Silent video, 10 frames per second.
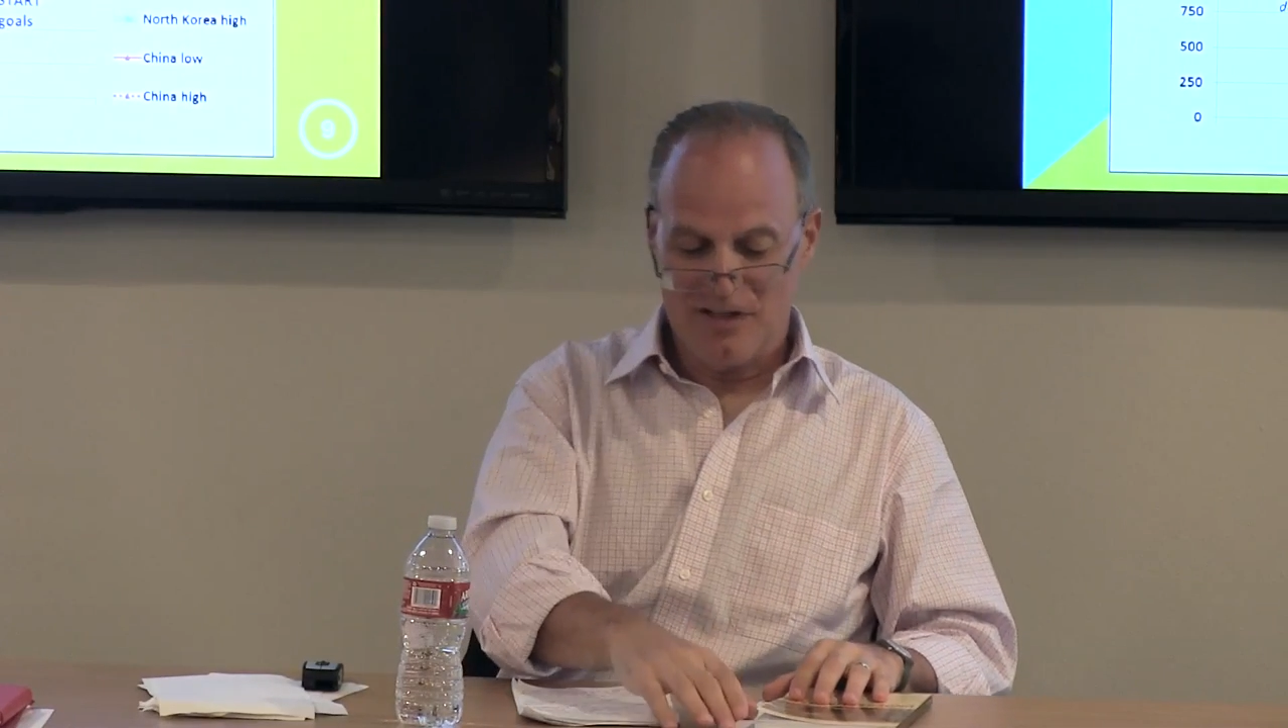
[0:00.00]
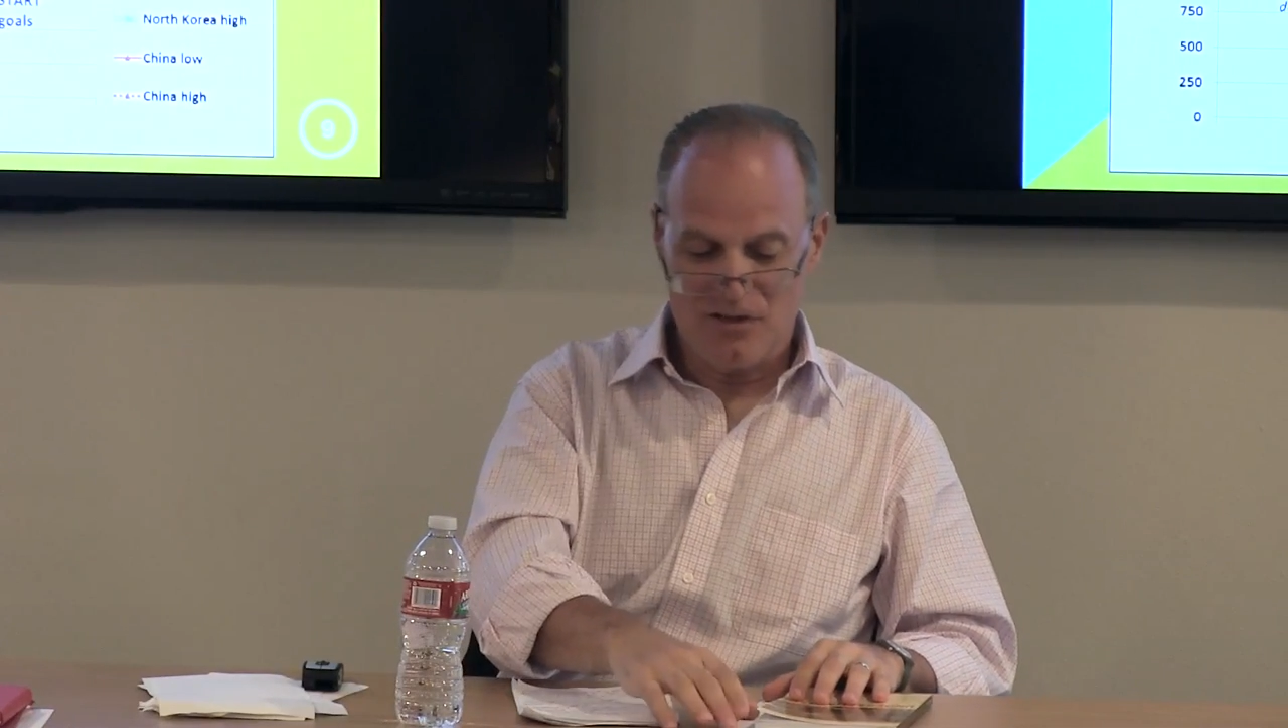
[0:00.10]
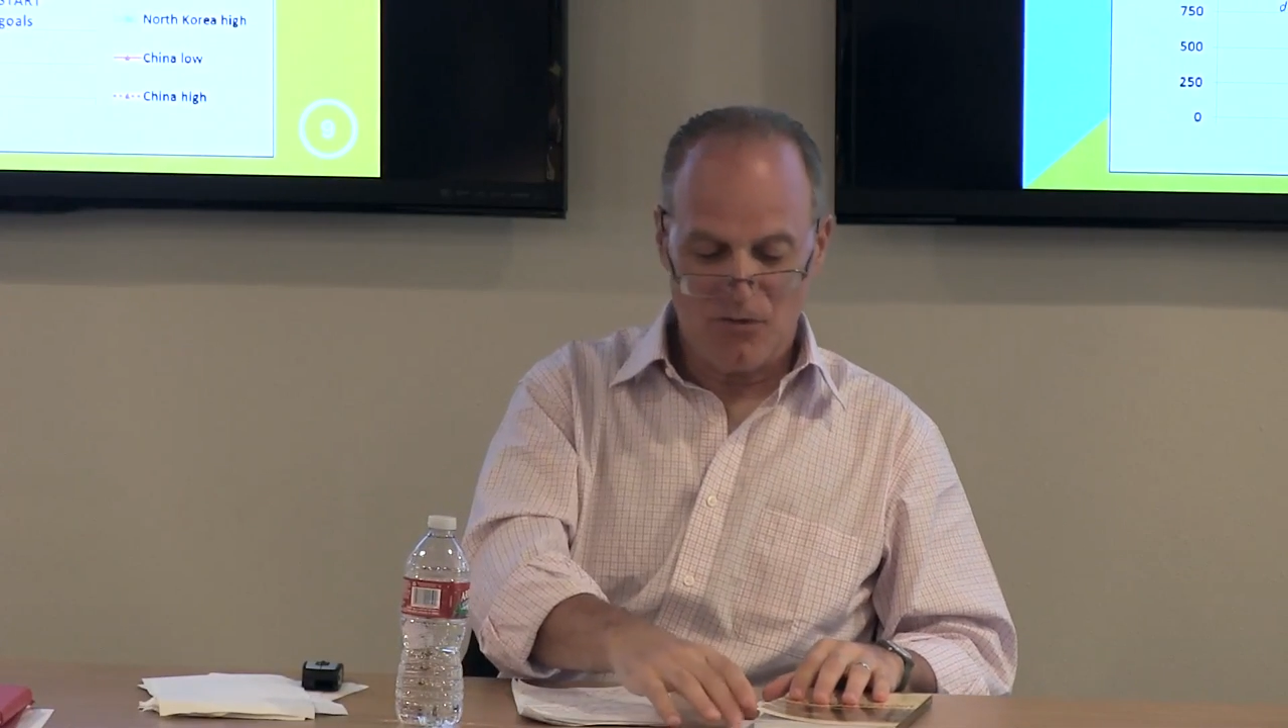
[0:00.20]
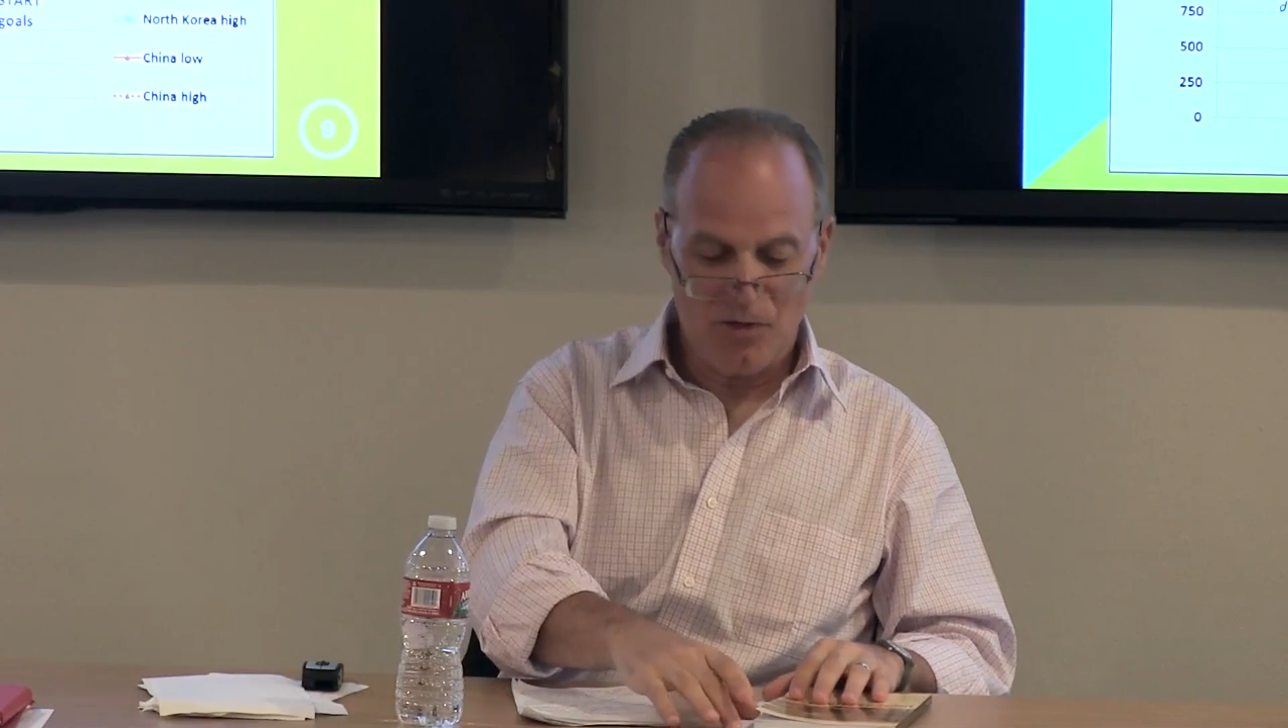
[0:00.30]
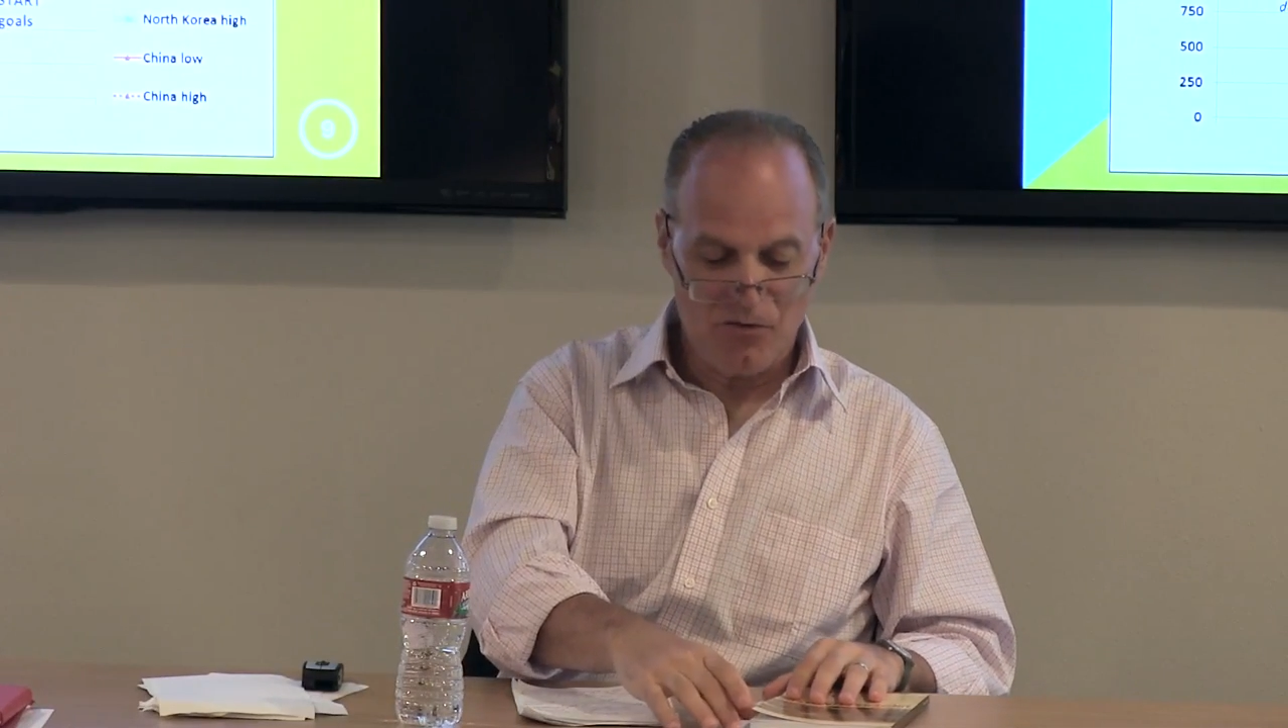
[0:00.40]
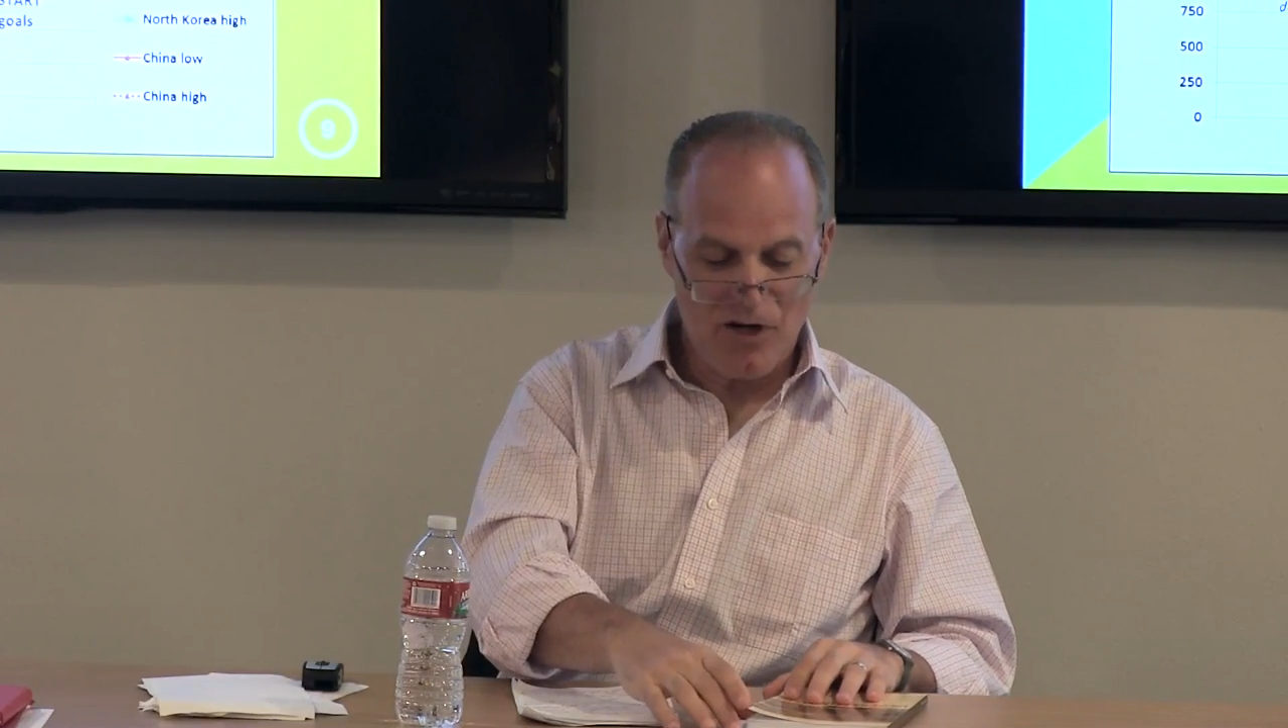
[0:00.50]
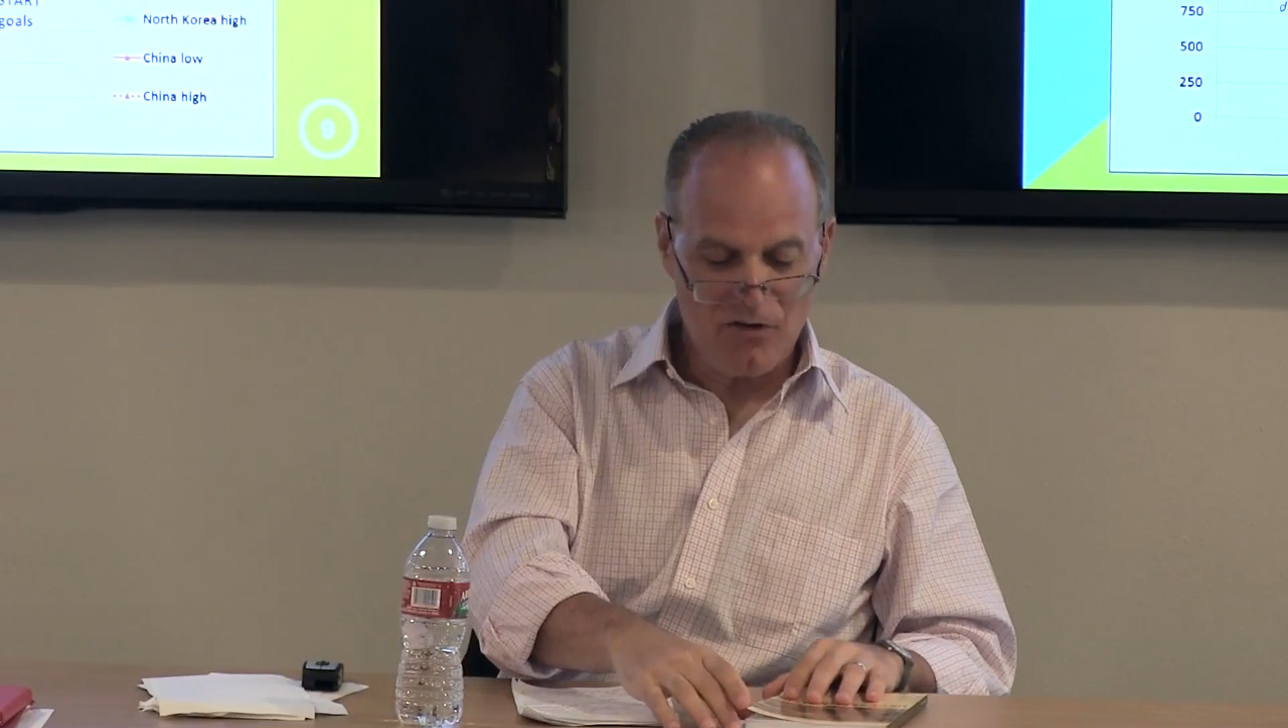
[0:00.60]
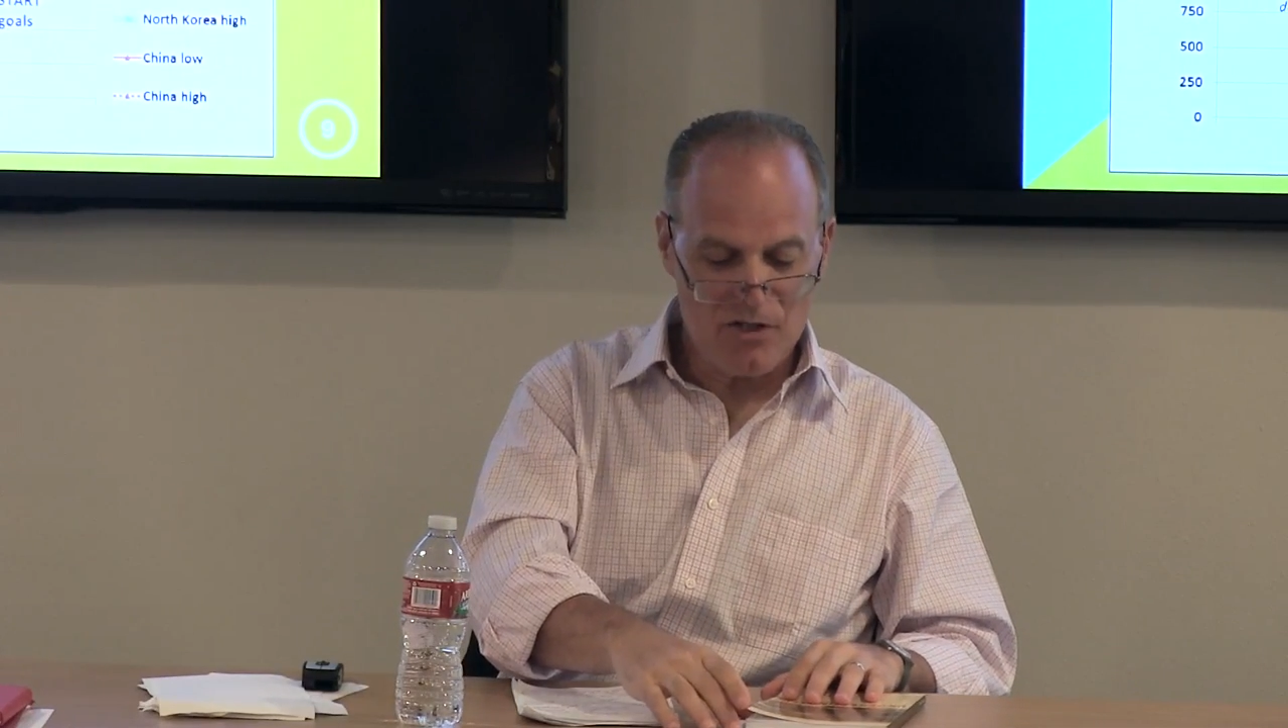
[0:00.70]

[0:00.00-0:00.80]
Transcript: I said, Well, I'm trying